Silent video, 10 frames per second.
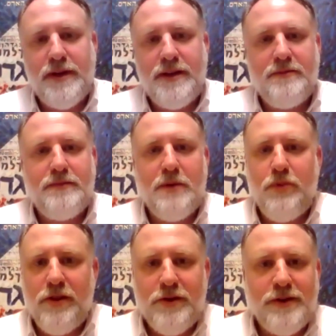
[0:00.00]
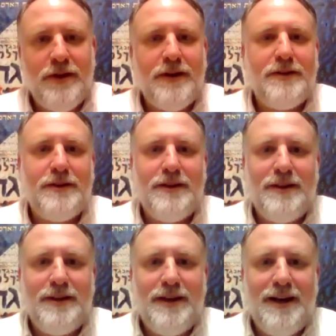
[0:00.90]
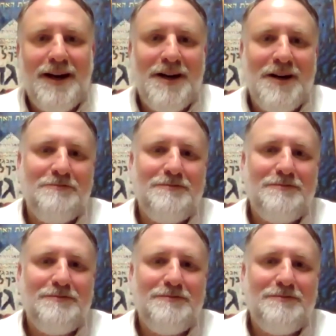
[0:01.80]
and my brother-in-law, and